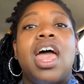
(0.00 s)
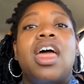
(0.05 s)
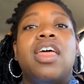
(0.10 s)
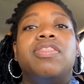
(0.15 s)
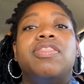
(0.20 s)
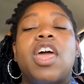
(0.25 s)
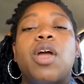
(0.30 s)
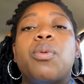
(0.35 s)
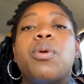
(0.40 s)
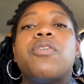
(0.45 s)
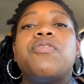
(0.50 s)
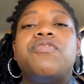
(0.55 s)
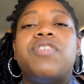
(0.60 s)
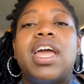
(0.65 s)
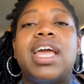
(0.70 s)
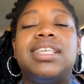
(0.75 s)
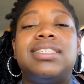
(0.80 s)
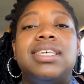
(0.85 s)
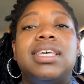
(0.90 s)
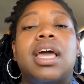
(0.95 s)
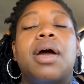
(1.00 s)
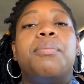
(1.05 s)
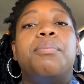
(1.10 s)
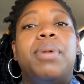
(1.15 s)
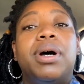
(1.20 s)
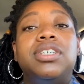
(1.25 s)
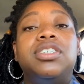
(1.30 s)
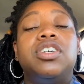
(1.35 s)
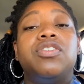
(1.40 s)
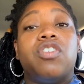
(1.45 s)
They were facing a
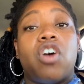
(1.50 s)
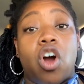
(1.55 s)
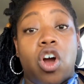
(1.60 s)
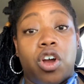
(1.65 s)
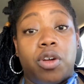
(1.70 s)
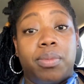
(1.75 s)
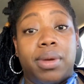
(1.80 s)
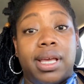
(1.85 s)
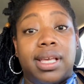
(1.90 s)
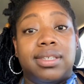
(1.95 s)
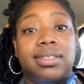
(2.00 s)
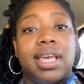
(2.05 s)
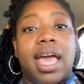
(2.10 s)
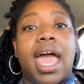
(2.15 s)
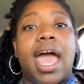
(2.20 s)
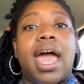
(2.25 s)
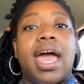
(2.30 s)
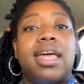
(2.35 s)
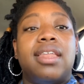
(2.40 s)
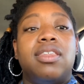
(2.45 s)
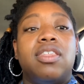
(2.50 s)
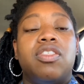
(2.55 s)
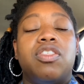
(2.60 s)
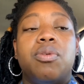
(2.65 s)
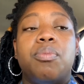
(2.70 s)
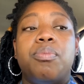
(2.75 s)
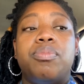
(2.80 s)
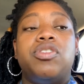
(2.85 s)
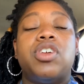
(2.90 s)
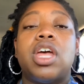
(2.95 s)
bunch of armies, and the
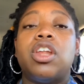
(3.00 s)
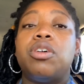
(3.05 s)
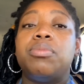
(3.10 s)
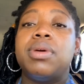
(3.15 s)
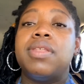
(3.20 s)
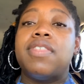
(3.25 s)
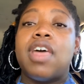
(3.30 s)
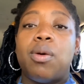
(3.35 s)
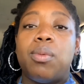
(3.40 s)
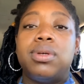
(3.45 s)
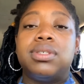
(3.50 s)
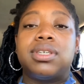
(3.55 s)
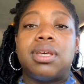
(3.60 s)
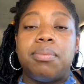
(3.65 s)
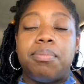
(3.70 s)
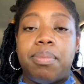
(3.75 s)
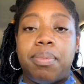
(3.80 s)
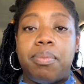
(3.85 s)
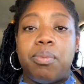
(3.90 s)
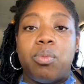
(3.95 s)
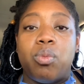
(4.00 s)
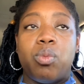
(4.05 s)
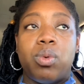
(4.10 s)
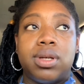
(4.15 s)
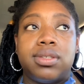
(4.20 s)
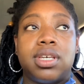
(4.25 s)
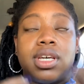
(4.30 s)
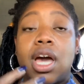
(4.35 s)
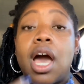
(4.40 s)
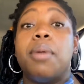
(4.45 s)
gentleman that
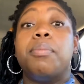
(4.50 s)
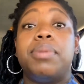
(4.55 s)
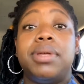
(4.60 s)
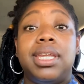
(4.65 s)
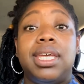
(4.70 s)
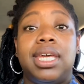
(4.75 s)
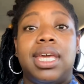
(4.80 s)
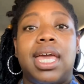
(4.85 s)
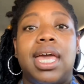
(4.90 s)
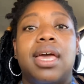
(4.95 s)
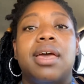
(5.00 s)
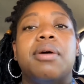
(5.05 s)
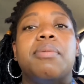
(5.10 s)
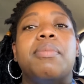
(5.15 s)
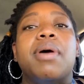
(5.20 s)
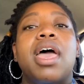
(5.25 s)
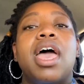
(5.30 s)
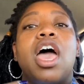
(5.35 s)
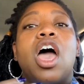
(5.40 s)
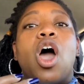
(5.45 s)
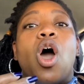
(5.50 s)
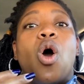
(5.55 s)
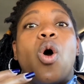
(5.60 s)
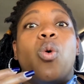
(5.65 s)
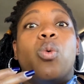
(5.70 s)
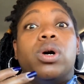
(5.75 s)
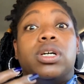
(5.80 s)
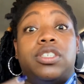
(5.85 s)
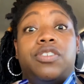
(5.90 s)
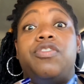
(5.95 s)
was accompanying him
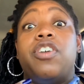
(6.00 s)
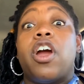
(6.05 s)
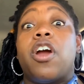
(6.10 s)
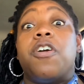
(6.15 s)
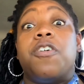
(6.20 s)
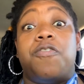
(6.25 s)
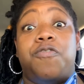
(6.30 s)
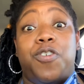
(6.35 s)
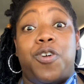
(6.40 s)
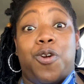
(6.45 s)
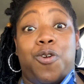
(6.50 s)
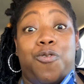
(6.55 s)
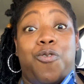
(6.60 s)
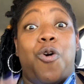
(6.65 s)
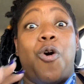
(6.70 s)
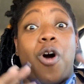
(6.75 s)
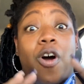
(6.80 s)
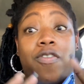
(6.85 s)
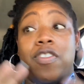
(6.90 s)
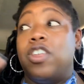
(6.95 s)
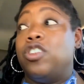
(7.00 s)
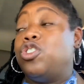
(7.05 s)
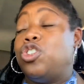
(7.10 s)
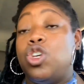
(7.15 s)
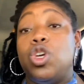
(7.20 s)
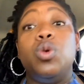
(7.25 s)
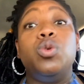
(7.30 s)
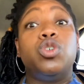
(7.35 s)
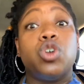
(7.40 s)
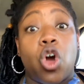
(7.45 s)
was very fearful of this
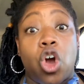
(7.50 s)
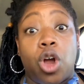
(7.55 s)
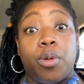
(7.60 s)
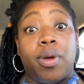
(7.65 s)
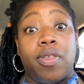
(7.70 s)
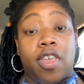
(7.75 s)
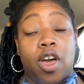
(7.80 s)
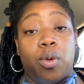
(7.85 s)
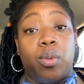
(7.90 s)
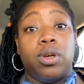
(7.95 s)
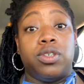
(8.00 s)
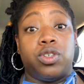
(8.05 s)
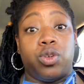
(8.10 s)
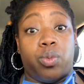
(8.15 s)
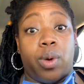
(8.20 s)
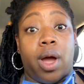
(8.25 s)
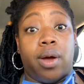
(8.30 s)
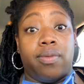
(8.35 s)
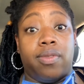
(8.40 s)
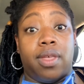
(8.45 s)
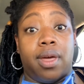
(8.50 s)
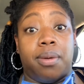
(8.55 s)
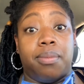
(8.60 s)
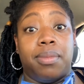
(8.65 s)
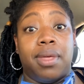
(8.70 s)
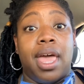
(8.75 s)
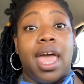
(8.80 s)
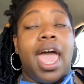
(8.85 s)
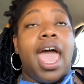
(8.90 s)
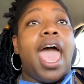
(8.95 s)
huge army that was around them.
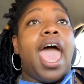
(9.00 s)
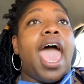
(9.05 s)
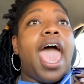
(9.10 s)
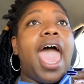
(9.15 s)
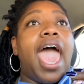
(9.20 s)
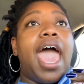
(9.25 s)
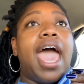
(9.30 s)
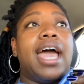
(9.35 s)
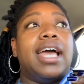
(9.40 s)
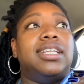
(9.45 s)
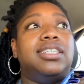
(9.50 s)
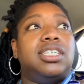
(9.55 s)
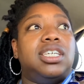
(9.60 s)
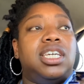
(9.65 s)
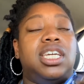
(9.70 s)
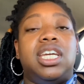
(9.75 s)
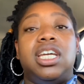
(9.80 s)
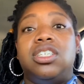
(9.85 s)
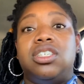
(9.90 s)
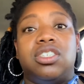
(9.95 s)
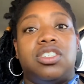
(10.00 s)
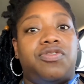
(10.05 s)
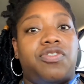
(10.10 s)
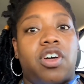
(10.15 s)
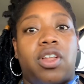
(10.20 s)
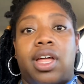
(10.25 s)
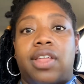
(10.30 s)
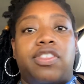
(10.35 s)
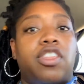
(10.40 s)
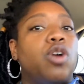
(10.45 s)
And he just felt
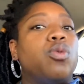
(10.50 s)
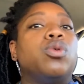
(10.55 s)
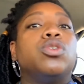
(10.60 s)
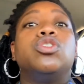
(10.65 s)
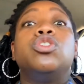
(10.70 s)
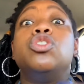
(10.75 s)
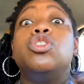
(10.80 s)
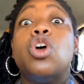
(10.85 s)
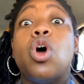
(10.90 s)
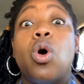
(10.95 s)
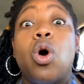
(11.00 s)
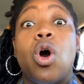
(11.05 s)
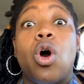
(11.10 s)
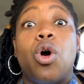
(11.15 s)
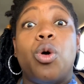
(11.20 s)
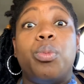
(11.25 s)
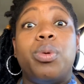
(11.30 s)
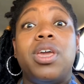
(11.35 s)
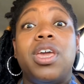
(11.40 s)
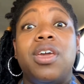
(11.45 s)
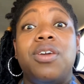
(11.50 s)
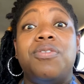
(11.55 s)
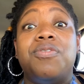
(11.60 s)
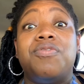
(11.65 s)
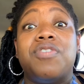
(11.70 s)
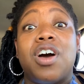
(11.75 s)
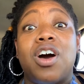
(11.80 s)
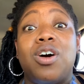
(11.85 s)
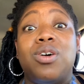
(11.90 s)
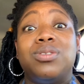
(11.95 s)
like there was no hope. He
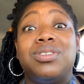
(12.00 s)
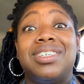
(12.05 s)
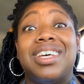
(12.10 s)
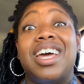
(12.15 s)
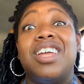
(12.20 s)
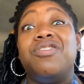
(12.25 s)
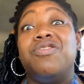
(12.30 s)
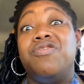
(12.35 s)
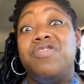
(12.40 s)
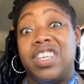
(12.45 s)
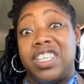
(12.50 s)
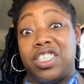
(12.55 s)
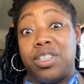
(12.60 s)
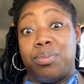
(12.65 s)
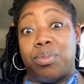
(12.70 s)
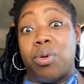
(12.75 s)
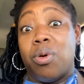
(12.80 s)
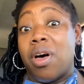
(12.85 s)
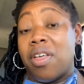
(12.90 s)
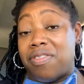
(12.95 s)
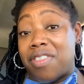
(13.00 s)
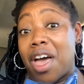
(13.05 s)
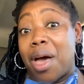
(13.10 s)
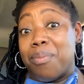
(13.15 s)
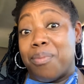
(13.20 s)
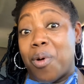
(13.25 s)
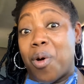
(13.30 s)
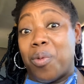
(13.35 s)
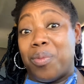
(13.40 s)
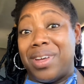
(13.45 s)
felt invisible at that
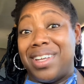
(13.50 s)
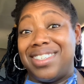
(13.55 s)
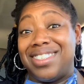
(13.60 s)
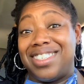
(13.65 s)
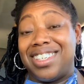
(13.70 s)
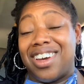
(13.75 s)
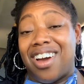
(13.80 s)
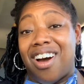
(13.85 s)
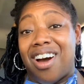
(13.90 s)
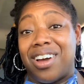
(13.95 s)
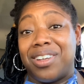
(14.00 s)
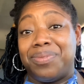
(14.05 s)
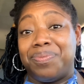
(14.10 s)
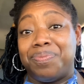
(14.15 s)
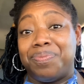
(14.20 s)
moment to God.